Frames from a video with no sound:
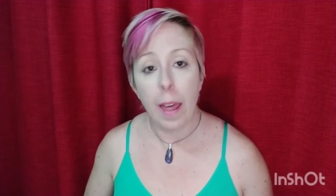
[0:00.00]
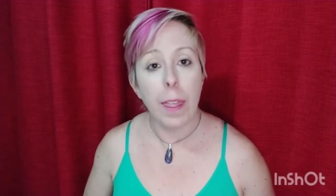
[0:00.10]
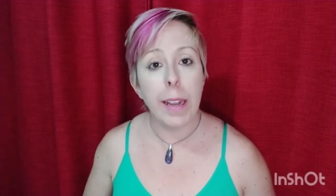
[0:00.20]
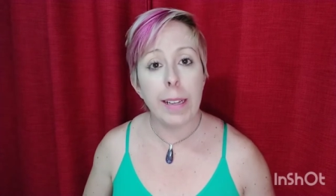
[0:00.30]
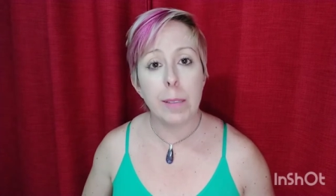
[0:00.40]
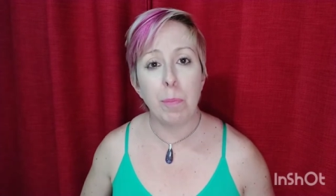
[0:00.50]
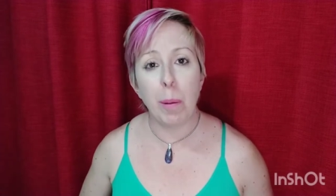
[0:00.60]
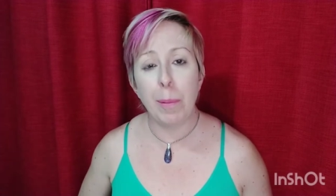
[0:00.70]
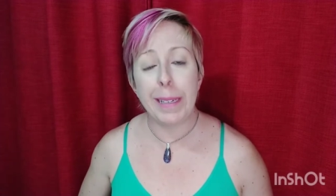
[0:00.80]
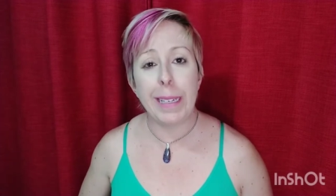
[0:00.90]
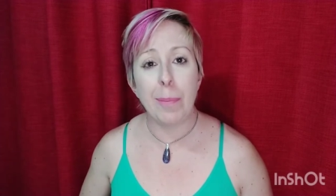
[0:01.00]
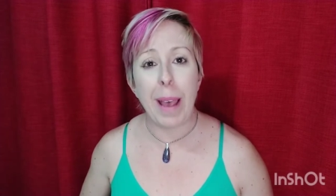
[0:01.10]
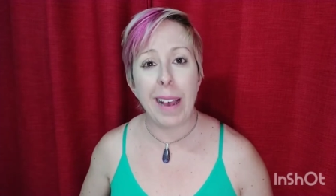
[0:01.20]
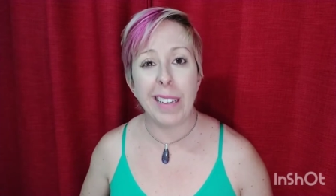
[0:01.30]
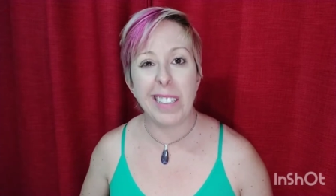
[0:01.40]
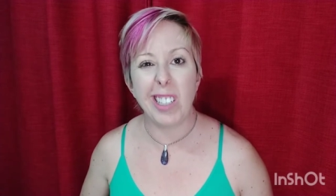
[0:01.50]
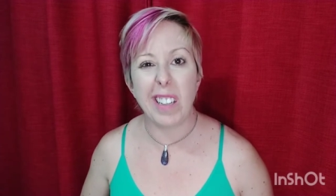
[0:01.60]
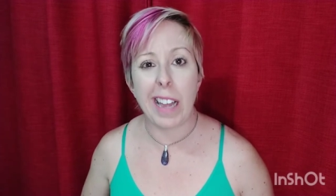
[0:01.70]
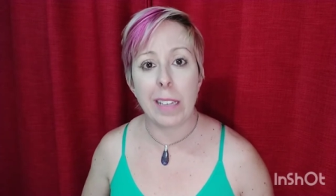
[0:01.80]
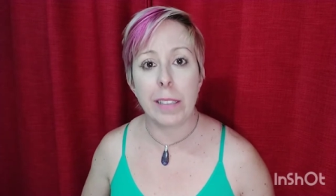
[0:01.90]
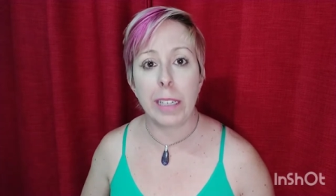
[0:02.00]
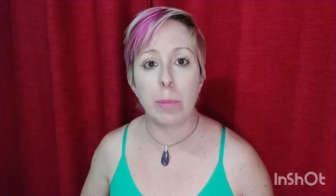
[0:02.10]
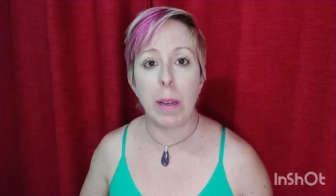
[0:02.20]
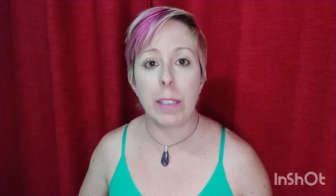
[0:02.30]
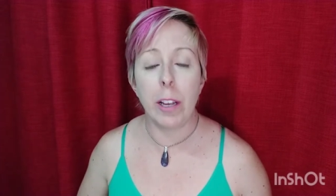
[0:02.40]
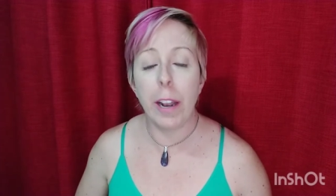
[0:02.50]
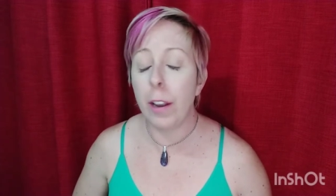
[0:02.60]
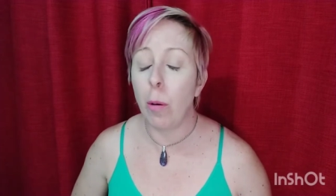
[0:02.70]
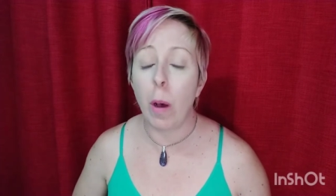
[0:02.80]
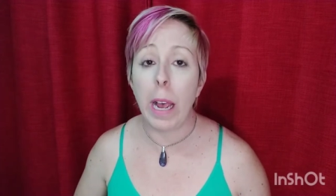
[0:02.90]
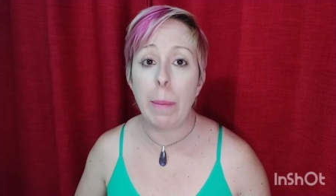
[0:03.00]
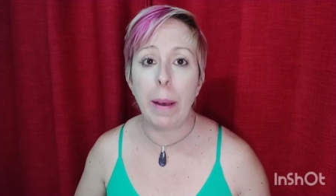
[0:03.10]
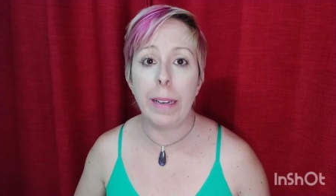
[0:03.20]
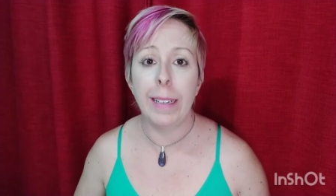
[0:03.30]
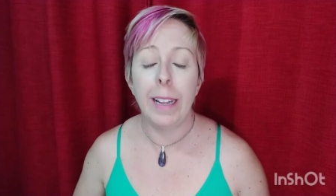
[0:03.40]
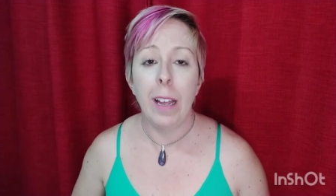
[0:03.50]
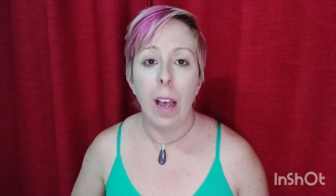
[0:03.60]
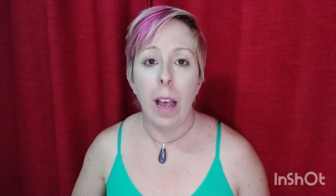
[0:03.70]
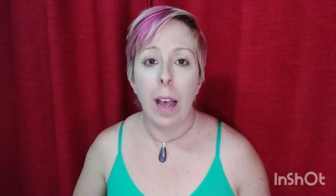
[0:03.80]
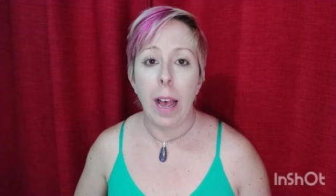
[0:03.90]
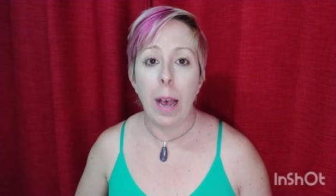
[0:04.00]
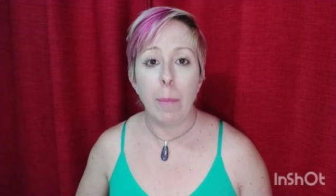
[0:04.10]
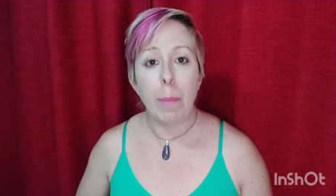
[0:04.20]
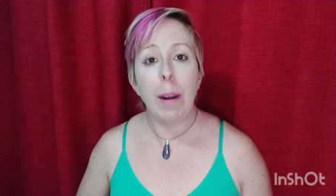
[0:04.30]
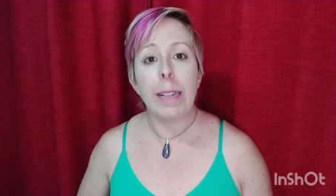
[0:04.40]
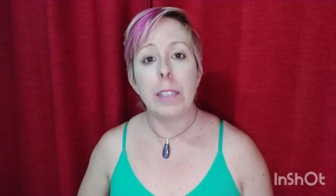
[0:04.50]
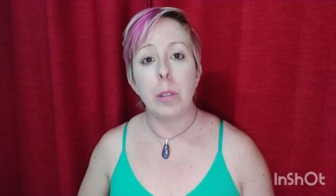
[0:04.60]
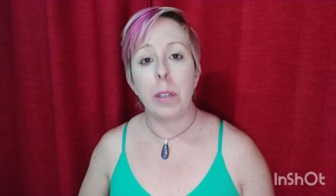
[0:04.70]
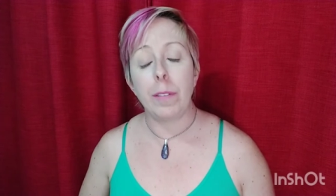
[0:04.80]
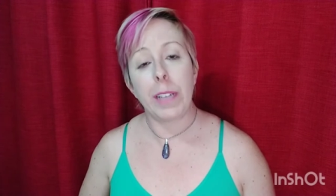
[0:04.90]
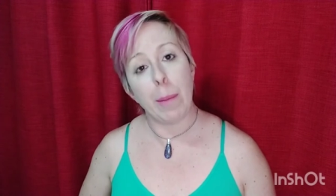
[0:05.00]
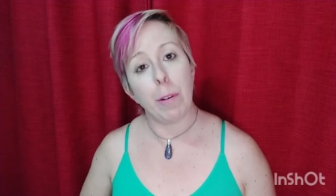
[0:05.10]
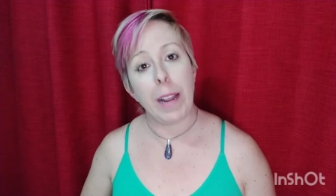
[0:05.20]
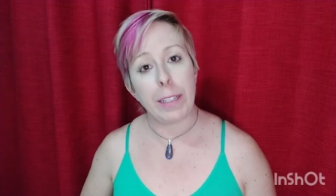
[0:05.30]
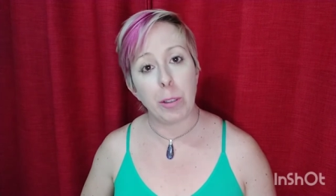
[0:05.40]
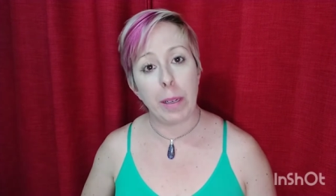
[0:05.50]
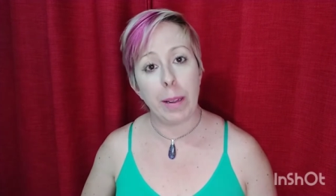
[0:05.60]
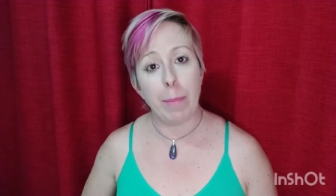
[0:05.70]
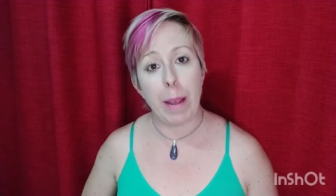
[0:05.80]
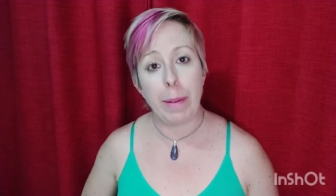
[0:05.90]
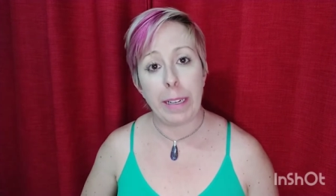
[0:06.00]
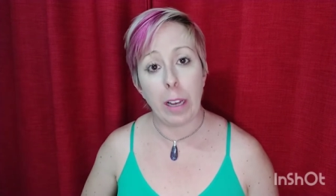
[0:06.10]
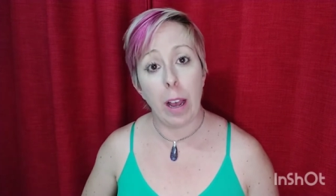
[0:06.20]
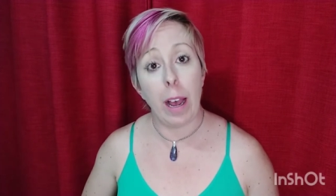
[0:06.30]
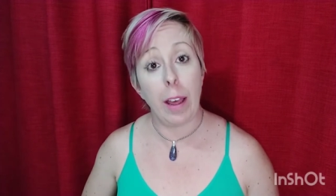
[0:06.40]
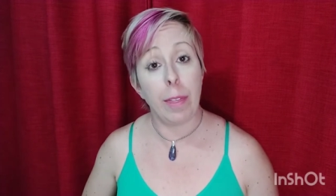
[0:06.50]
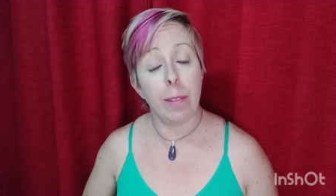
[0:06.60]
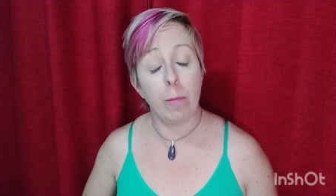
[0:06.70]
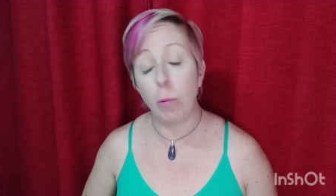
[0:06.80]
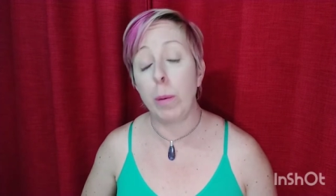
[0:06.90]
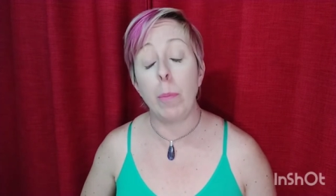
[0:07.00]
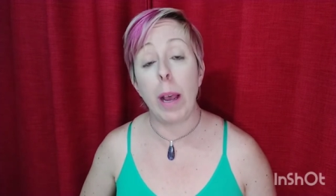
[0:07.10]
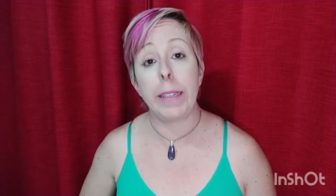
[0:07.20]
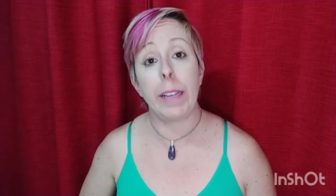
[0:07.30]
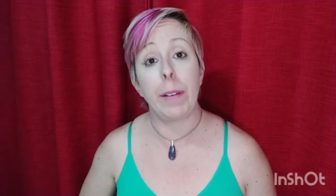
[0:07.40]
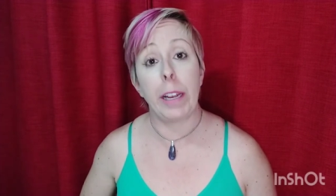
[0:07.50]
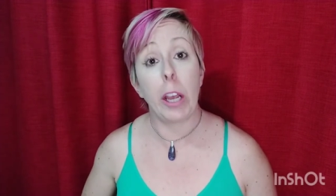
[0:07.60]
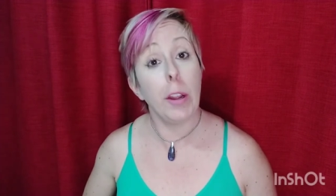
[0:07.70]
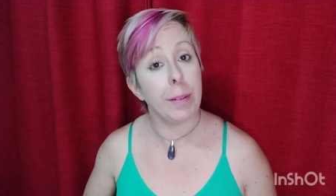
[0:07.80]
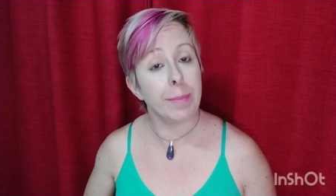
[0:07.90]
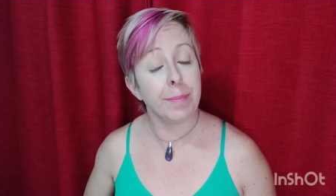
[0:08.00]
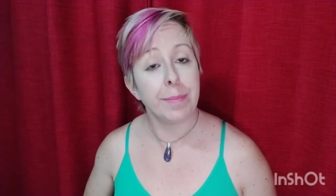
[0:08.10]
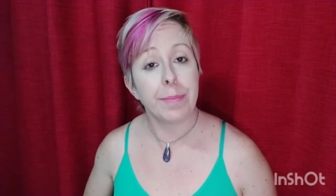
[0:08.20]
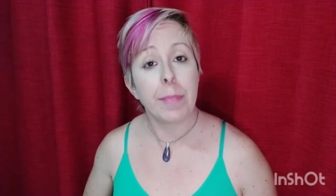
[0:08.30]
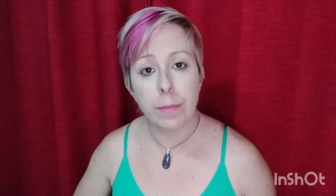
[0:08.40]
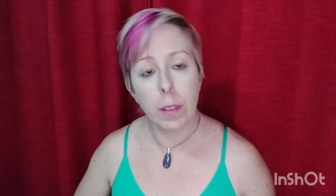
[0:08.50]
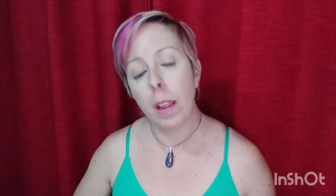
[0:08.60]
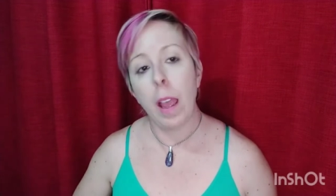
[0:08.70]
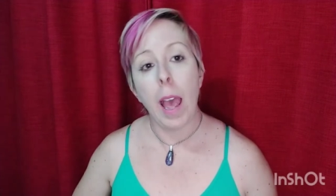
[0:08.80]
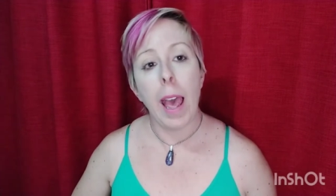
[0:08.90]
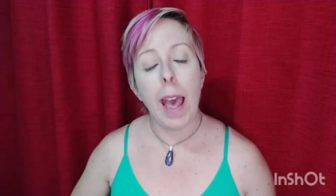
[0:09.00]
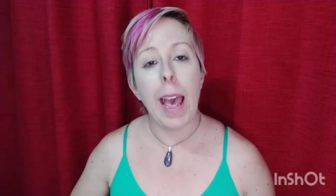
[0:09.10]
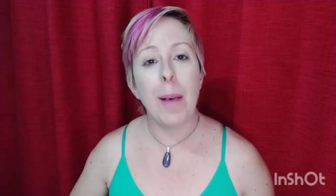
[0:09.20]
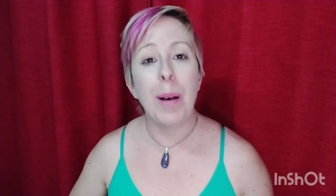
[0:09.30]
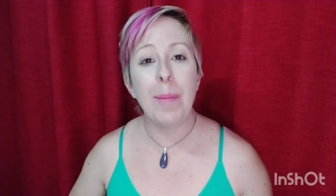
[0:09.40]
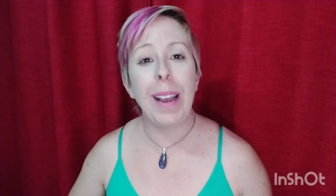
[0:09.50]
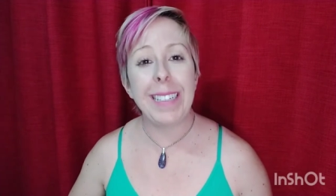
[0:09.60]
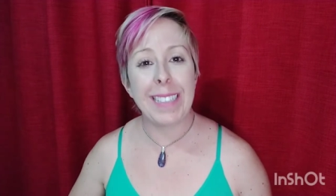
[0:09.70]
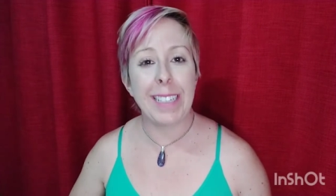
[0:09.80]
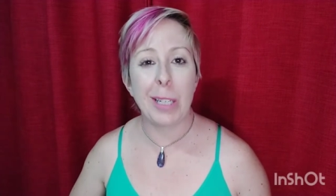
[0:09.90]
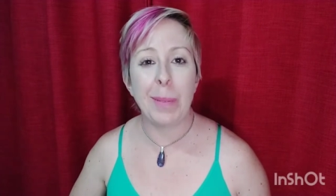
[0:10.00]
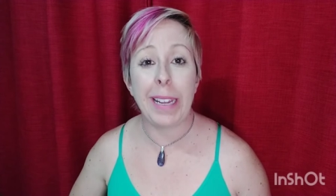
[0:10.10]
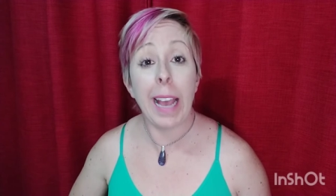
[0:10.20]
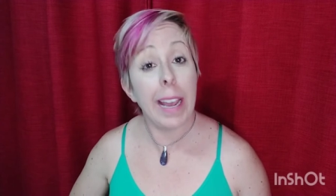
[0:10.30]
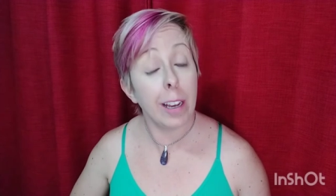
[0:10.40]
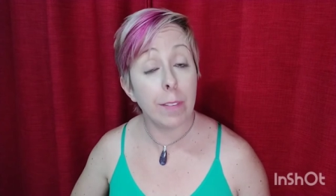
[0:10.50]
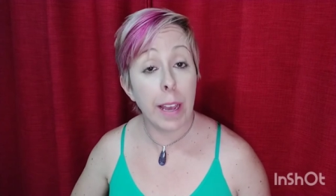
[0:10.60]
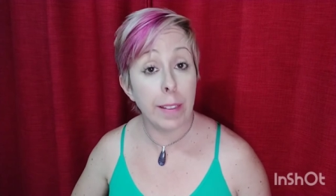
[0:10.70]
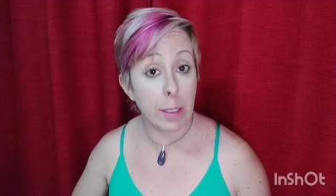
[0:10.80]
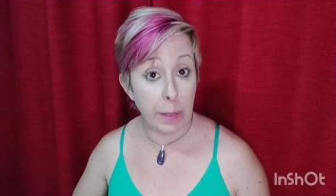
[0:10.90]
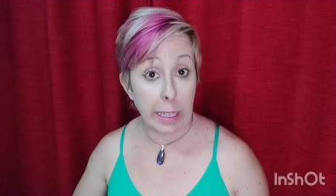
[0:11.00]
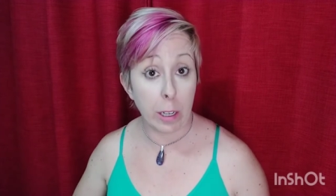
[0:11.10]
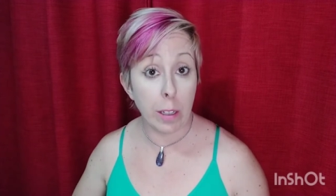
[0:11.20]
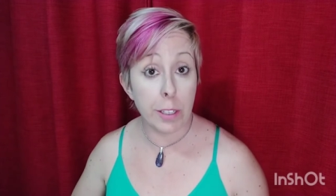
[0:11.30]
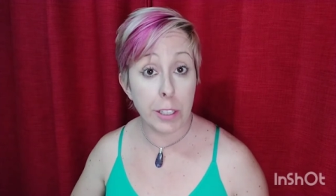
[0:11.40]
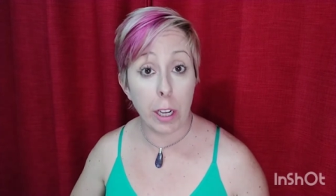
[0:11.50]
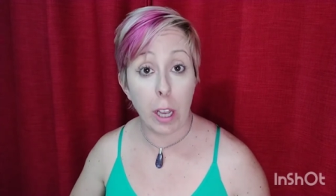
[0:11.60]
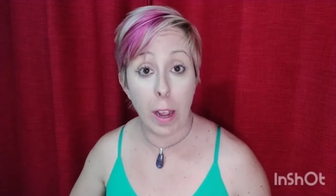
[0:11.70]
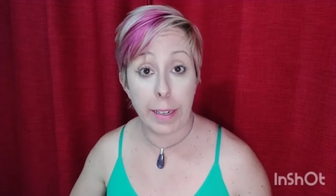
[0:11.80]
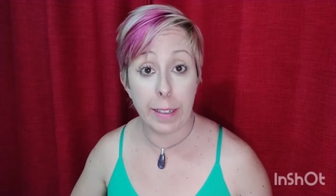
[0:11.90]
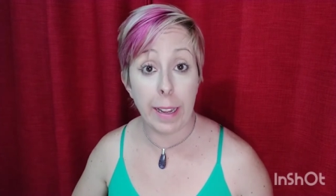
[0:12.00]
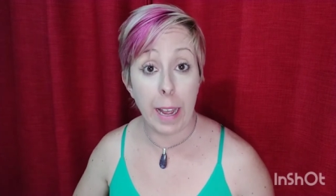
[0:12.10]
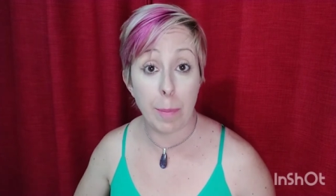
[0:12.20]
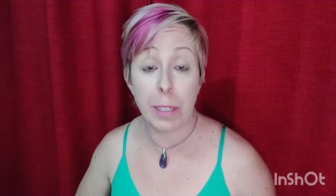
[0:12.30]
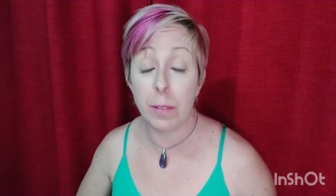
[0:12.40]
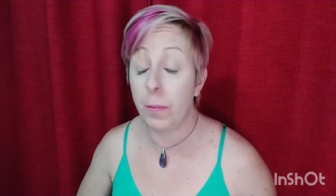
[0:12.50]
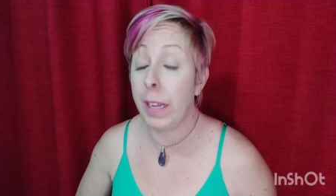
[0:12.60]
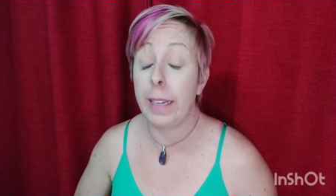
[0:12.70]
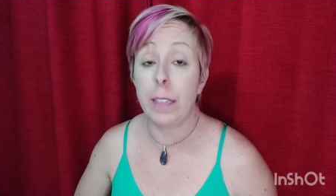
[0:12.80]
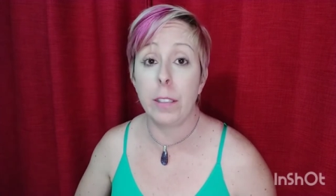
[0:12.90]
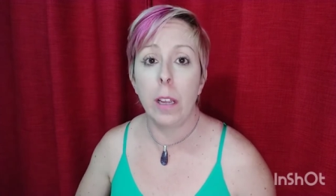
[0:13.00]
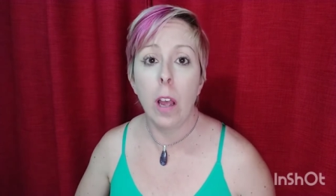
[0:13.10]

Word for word: that is probably about until the last six months. I don't know why but uh, my brain's sort of come around to it and maybe I wouldn't mind giving it a go. And my mate said to me, hey I found this vegan collagen online. Um, it's vegan, it's